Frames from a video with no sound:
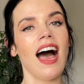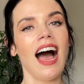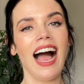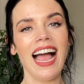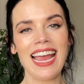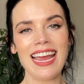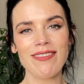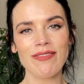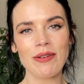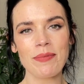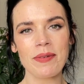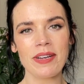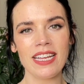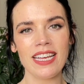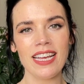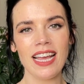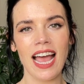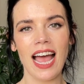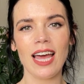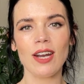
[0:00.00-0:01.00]
Hi
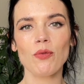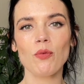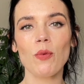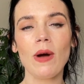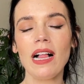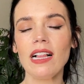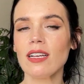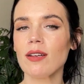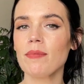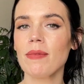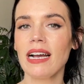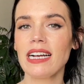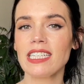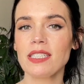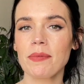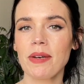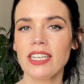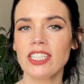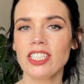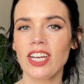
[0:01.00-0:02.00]
everybody and welcome back
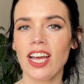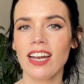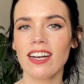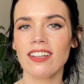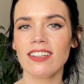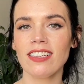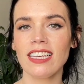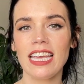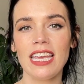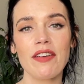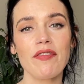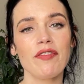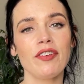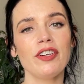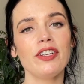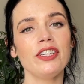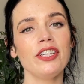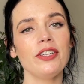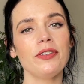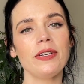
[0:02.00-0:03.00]
to my channel. If
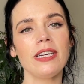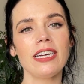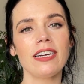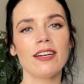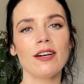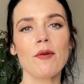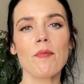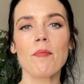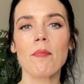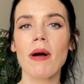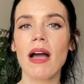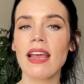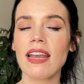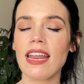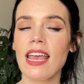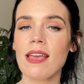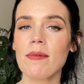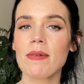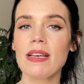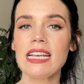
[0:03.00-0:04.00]
you're new here, my
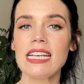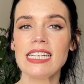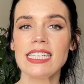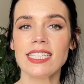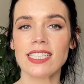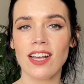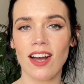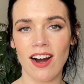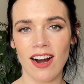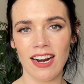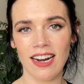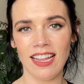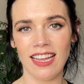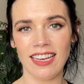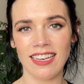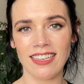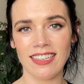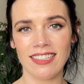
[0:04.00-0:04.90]
name is Carla.